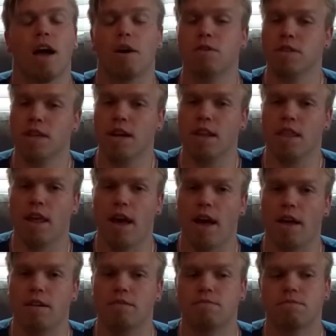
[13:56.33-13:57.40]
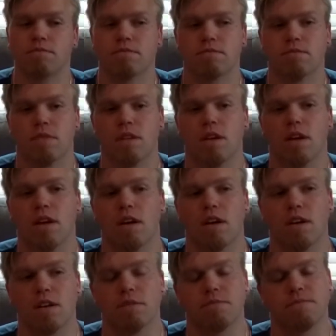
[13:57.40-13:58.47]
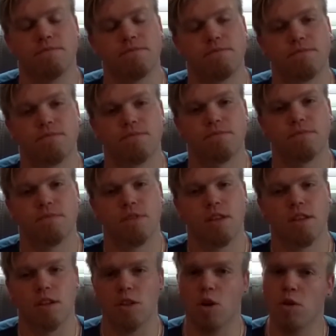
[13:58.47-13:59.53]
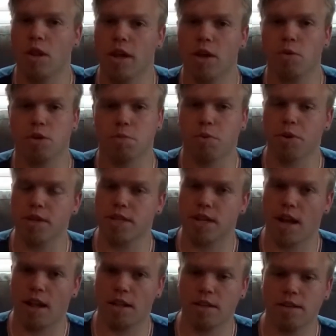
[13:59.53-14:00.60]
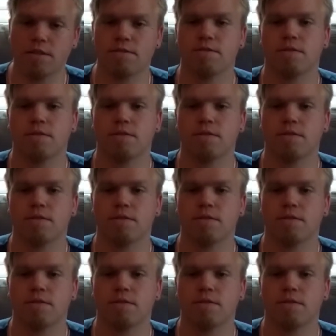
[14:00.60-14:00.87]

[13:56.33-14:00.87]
Outside of that, the low light was pretty solid.